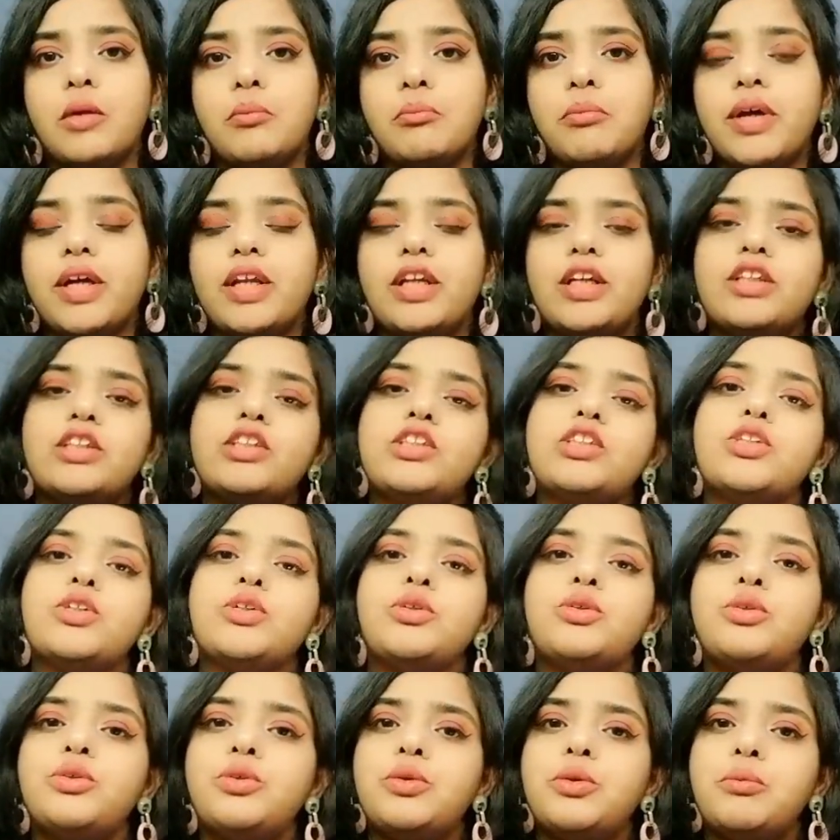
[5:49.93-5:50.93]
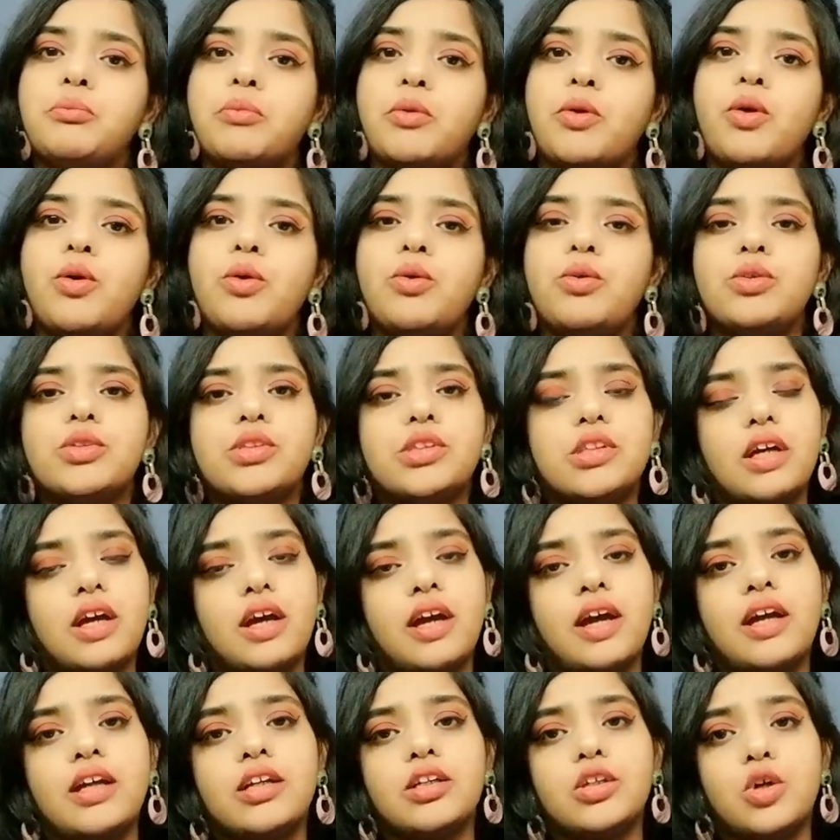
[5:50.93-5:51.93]
Comparing to
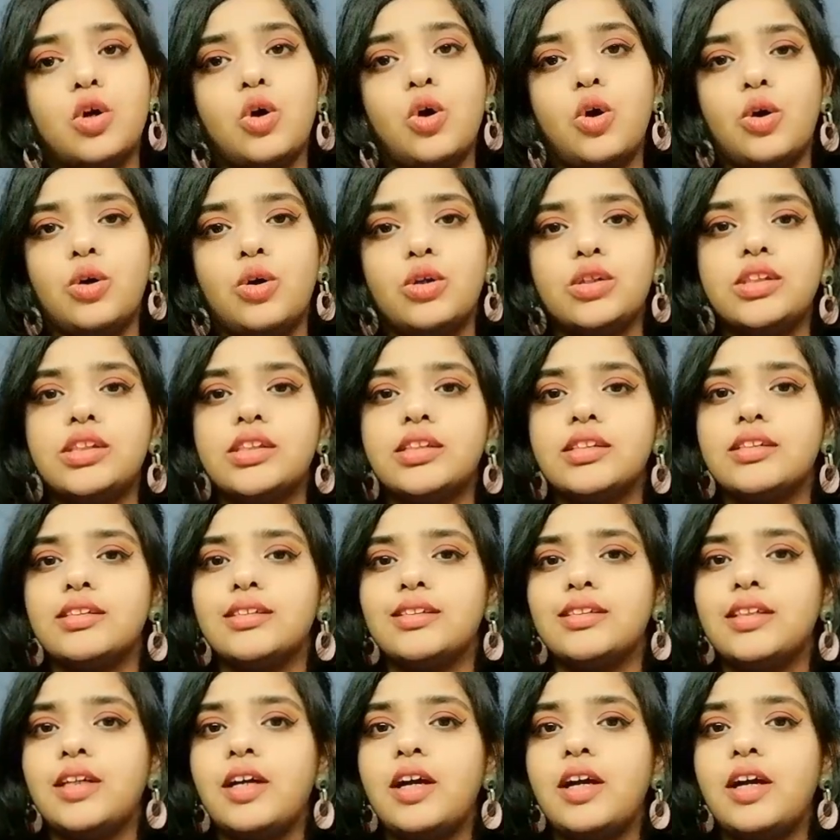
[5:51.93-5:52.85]
pros and cons,